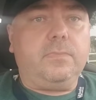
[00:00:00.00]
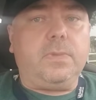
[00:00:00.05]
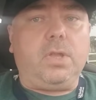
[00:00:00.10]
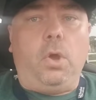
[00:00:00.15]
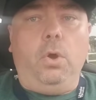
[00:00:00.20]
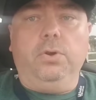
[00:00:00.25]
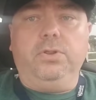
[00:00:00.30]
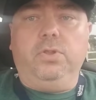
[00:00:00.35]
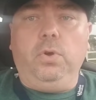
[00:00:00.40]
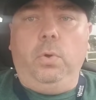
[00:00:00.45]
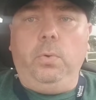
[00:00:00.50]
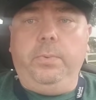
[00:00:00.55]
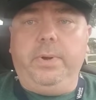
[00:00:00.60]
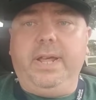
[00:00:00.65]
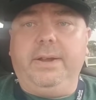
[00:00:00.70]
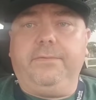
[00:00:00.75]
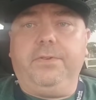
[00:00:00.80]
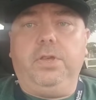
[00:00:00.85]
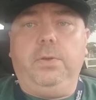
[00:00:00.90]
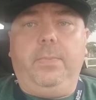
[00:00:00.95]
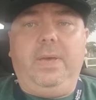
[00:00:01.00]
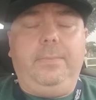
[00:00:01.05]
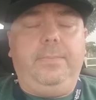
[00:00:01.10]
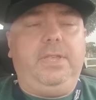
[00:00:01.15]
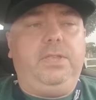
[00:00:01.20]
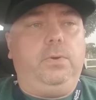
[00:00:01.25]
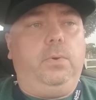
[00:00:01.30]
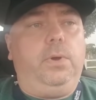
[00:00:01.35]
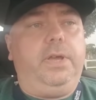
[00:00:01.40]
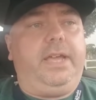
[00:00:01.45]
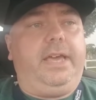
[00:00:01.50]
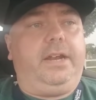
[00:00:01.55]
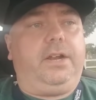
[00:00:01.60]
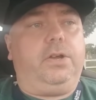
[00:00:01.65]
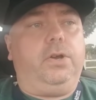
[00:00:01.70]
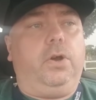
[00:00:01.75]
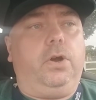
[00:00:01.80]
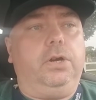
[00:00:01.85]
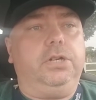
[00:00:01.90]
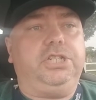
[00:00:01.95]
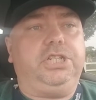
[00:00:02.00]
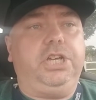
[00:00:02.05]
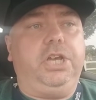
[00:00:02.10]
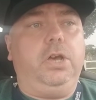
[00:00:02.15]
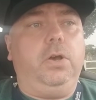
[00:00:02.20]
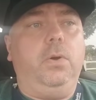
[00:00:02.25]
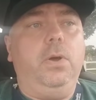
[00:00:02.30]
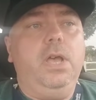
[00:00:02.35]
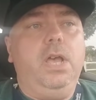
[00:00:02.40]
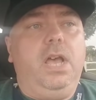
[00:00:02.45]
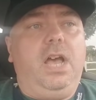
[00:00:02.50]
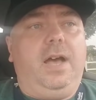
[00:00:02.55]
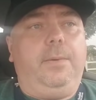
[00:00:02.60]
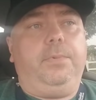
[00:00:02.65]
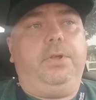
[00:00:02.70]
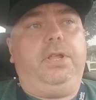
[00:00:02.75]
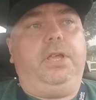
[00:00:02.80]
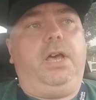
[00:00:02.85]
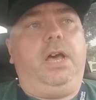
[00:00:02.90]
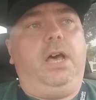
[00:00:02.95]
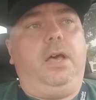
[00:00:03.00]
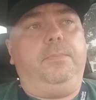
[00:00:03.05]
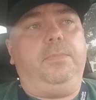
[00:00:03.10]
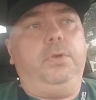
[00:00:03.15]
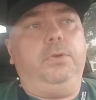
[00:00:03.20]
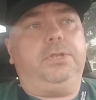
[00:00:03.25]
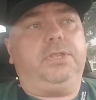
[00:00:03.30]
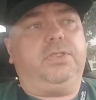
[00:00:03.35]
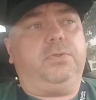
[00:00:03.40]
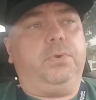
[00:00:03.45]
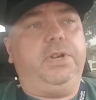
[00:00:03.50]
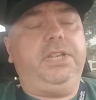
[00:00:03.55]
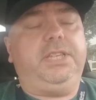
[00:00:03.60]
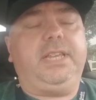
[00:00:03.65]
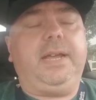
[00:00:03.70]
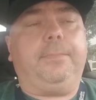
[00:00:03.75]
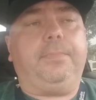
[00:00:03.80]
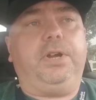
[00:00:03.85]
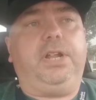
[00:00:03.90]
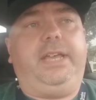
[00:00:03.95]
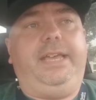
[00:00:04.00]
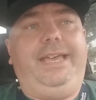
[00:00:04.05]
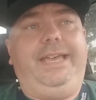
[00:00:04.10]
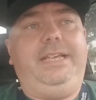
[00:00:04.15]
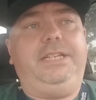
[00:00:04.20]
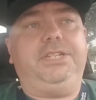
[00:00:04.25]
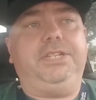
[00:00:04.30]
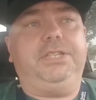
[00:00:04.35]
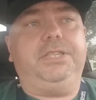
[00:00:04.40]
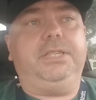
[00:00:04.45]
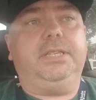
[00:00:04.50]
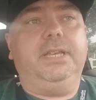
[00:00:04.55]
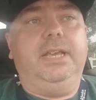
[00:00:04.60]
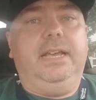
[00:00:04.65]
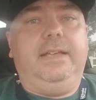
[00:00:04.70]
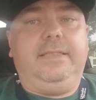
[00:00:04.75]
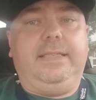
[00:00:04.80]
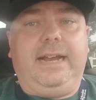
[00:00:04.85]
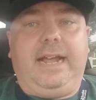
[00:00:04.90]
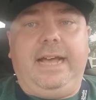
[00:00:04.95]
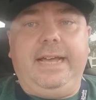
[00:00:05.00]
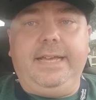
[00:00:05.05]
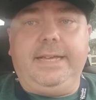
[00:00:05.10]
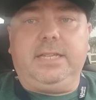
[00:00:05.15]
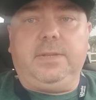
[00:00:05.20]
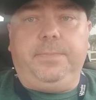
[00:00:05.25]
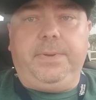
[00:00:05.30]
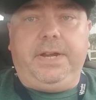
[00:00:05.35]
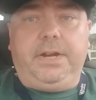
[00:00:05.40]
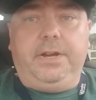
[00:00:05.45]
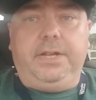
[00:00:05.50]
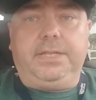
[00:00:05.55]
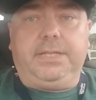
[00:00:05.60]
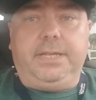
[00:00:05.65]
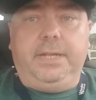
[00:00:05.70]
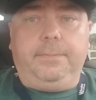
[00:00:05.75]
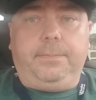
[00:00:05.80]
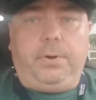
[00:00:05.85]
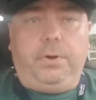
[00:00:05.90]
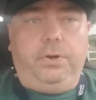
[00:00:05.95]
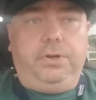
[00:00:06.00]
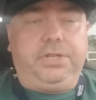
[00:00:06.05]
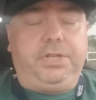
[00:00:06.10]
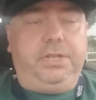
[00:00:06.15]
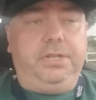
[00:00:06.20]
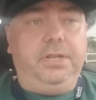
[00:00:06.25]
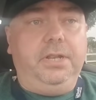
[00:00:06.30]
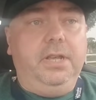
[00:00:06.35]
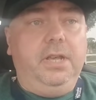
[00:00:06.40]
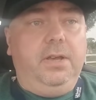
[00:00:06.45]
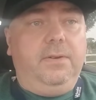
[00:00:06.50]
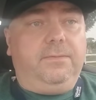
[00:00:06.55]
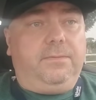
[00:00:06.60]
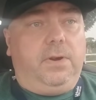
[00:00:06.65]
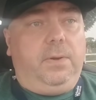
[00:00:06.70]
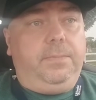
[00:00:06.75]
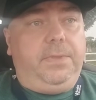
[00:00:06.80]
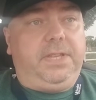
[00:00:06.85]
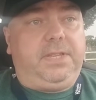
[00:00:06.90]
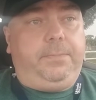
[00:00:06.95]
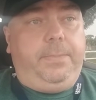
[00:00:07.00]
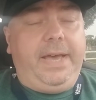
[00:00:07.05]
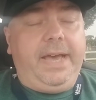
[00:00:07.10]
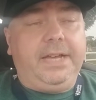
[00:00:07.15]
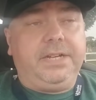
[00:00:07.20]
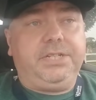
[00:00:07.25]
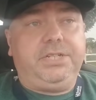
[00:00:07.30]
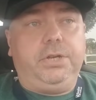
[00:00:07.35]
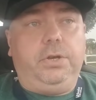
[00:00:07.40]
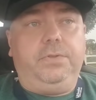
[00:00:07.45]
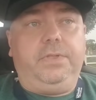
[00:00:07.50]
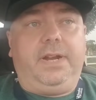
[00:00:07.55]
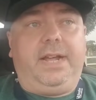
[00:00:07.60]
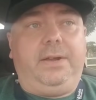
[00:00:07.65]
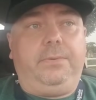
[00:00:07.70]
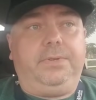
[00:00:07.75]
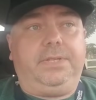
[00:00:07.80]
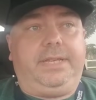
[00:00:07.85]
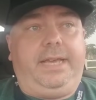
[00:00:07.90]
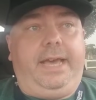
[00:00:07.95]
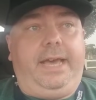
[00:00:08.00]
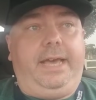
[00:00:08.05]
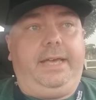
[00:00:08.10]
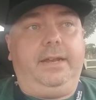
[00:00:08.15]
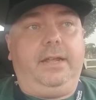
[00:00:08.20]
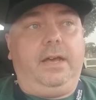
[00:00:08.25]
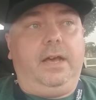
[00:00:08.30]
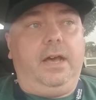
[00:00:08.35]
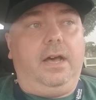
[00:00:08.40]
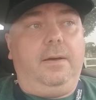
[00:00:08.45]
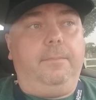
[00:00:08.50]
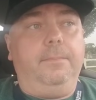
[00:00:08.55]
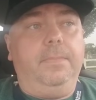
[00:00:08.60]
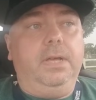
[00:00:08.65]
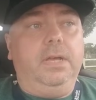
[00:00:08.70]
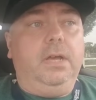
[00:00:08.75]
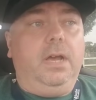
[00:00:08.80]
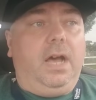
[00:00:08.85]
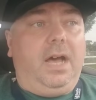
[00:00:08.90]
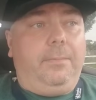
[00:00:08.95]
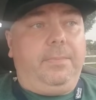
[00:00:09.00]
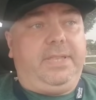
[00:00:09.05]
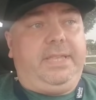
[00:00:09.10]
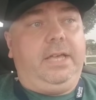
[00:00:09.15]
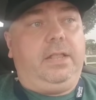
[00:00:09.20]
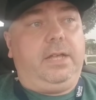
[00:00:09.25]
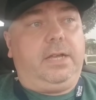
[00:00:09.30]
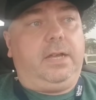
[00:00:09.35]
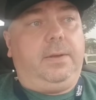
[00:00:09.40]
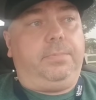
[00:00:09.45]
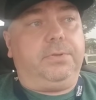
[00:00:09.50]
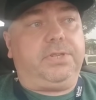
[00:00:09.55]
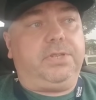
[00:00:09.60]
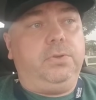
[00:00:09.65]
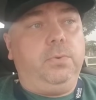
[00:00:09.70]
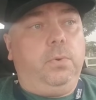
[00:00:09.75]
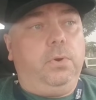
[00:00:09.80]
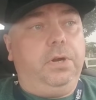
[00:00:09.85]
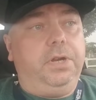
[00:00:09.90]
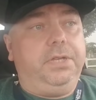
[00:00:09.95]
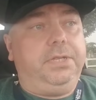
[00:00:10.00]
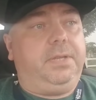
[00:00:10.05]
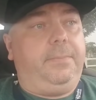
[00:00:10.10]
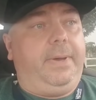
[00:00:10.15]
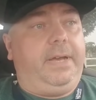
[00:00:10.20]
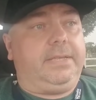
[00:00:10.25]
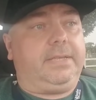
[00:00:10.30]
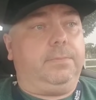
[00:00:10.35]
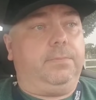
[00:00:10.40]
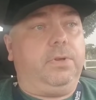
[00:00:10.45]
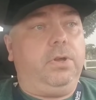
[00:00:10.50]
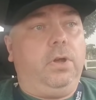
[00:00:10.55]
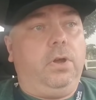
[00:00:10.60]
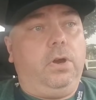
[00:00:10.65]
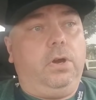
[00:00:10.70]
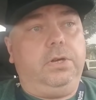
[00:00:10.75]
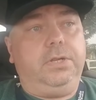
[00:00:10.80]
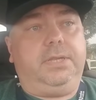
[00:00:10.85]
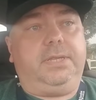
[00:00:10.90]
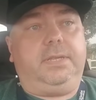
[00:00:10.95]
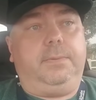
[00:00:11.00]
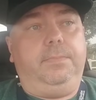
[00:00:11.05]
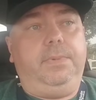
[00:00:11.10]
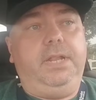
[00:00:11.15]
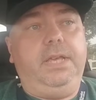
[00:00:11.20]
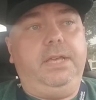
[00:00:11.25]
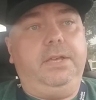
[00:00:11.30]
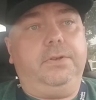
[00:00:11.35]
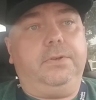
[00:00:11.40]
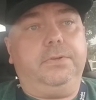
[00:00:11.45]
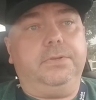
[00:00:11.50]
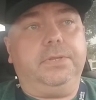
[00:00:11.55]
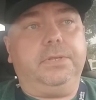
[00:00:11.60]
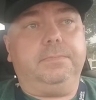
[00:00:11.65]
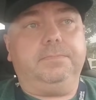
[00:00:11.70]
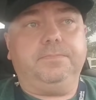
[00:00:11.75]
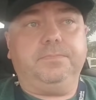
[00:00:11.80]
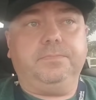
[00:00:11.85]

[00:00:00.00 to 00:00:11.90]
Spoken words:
or doing whatever you may be doing at a card show. I'm going to use three separate occasions that I experienced in person from this past show that I was at. I'm going to tell a couple stories about some cards, some deals,